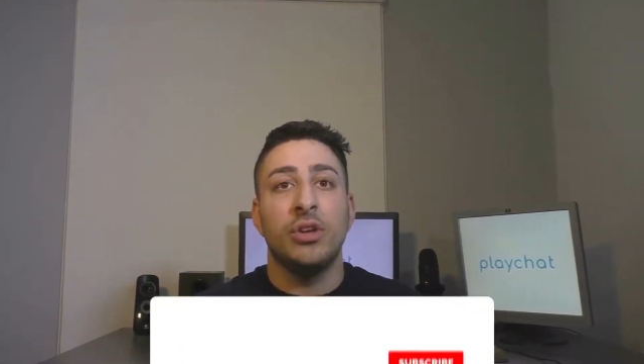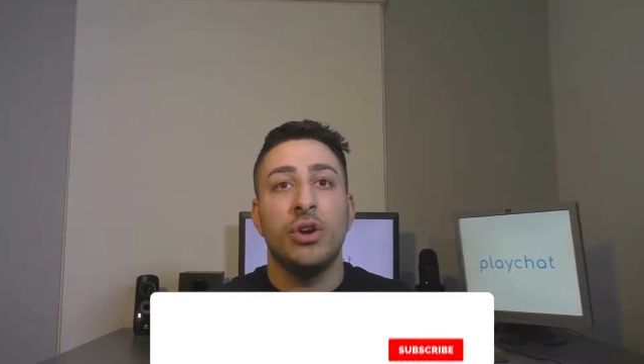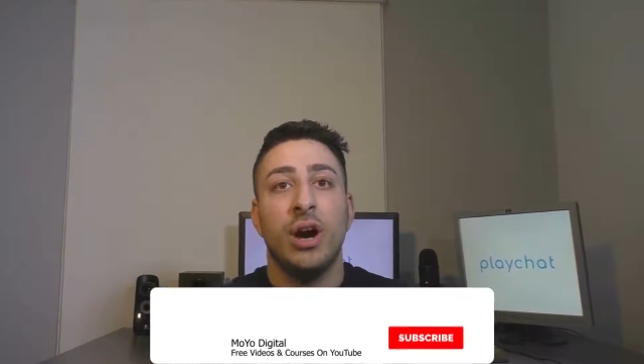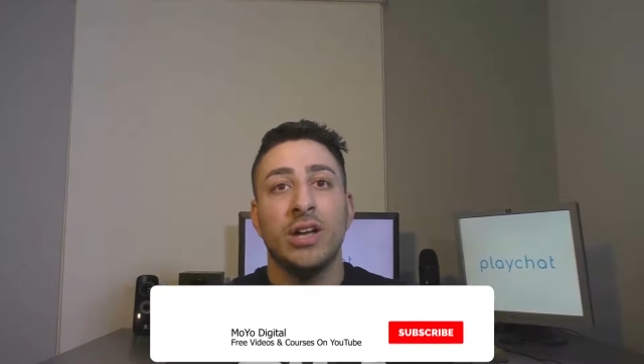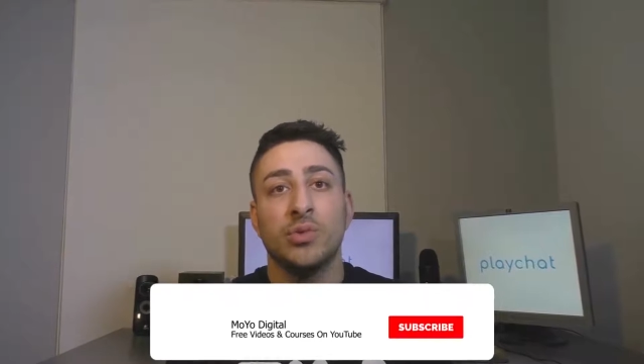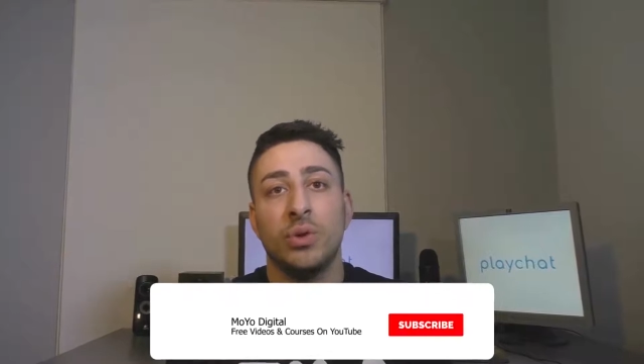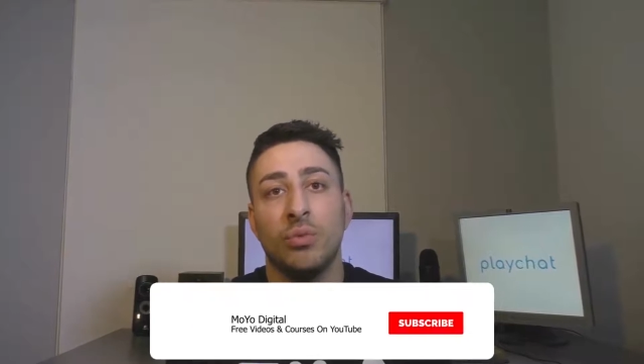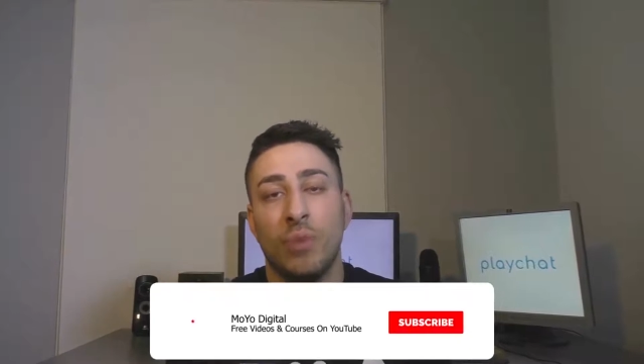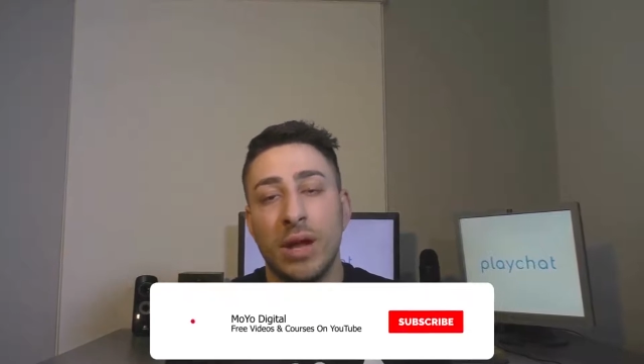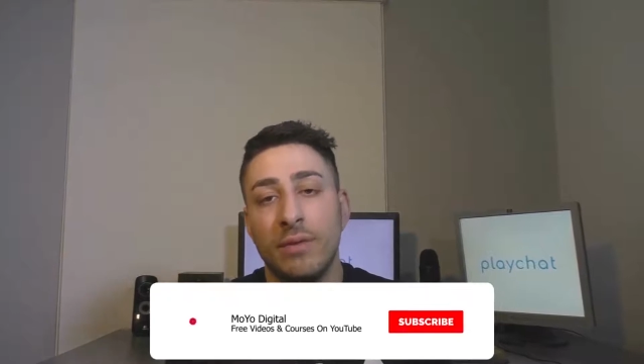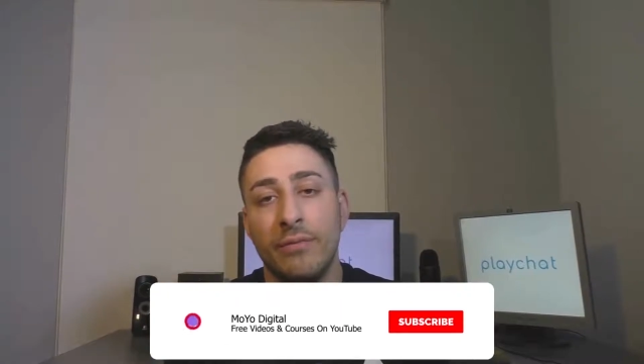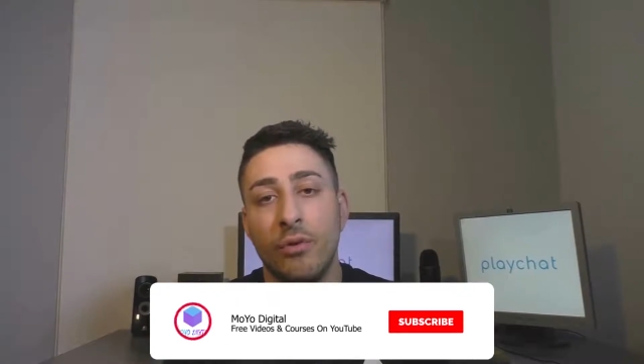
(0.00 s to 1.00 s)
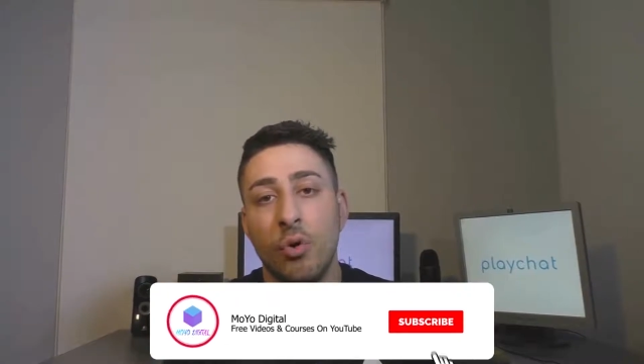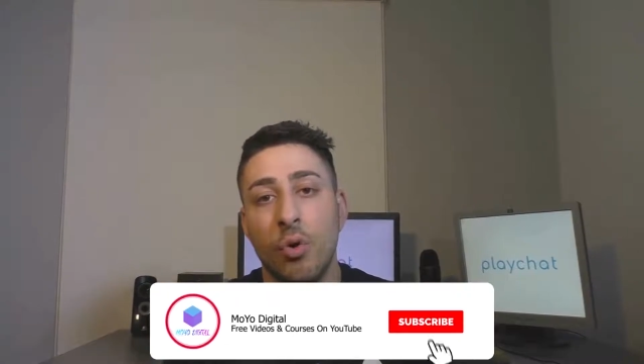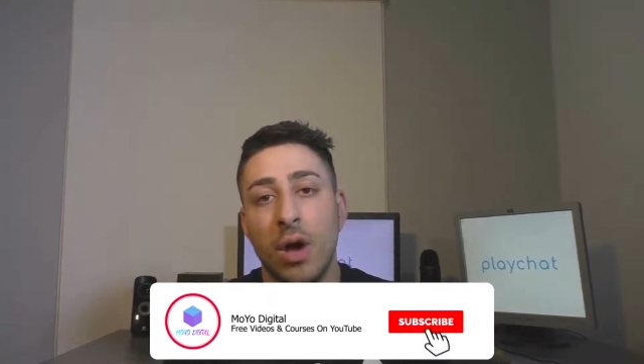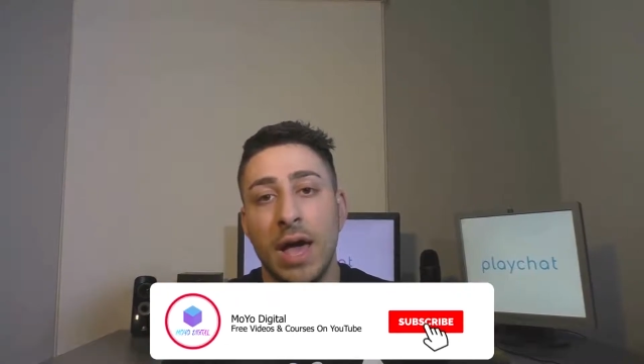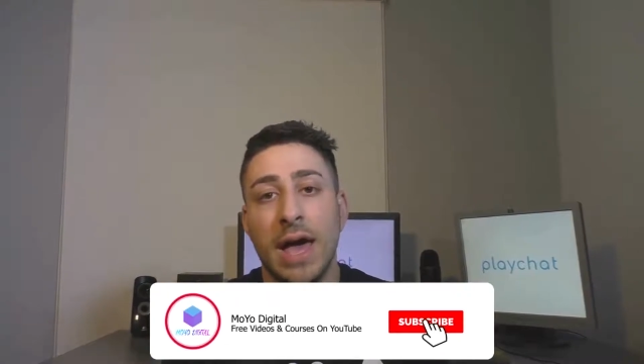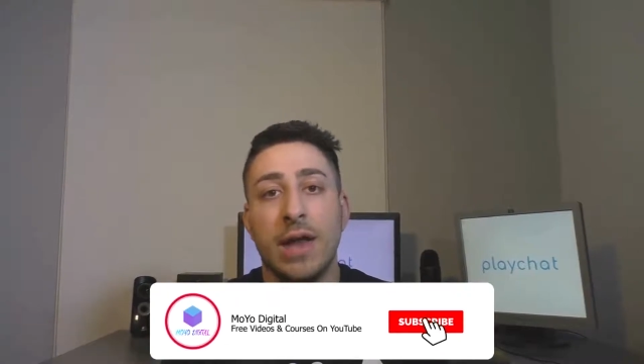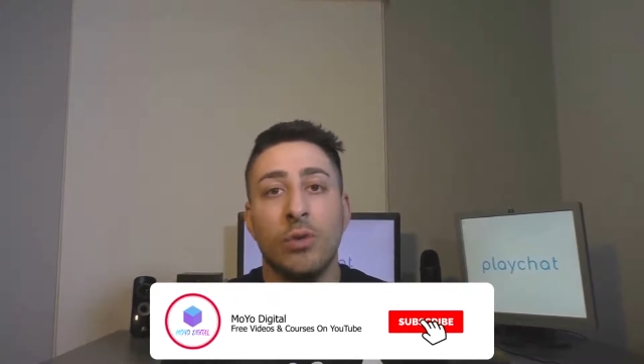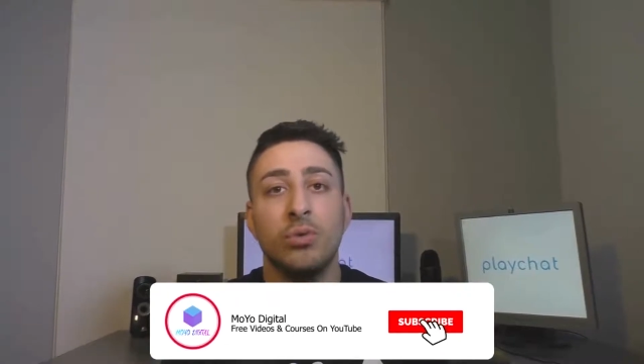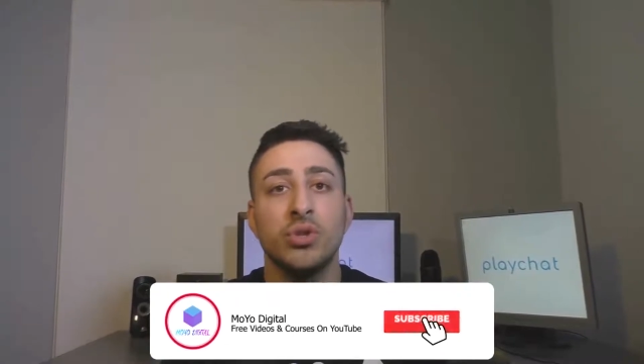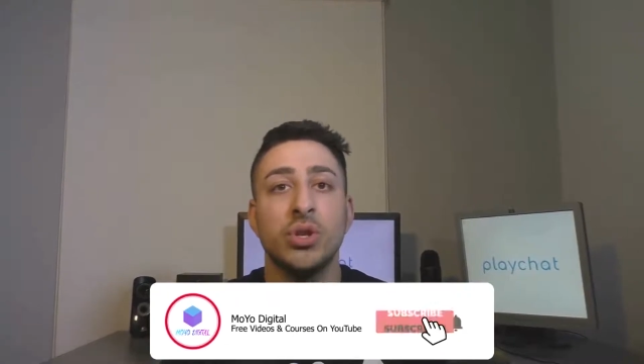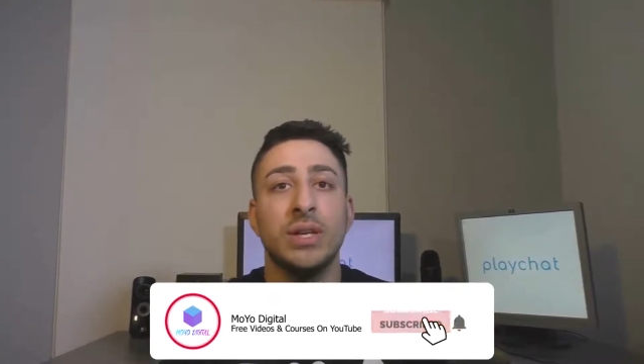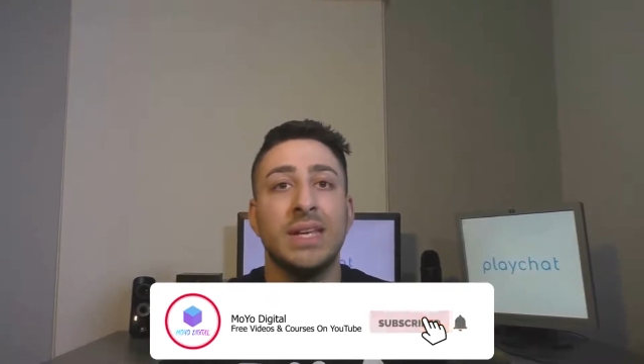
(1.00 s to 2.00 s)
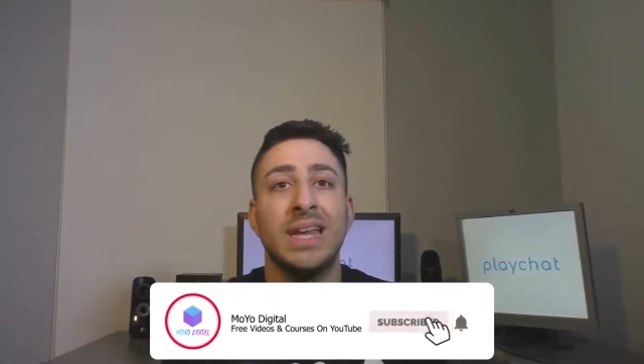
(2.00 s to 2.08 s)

that you guys want to rank for, and also